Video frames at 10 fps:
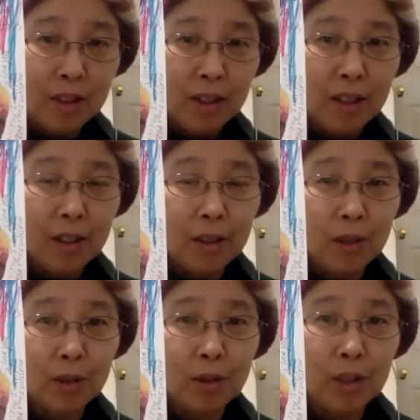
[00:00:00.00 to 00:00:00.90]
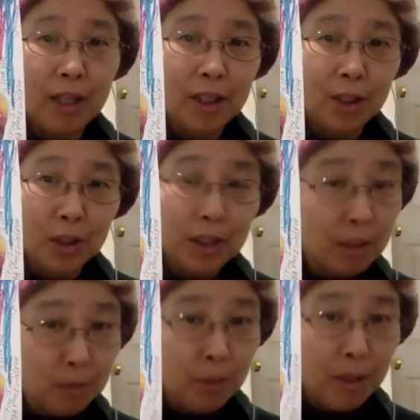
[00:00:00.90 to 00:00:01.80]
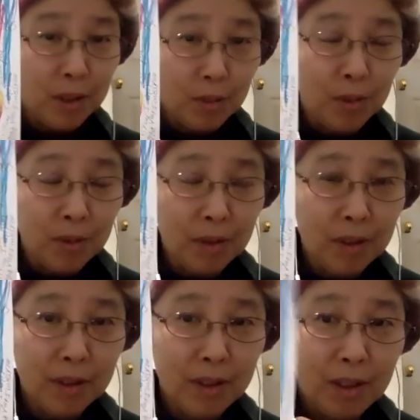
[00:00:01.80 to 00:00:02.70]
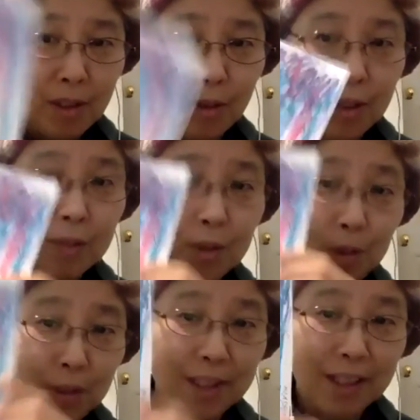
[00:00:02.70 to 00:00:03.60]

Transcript: your creation, if possible, or if you're willing,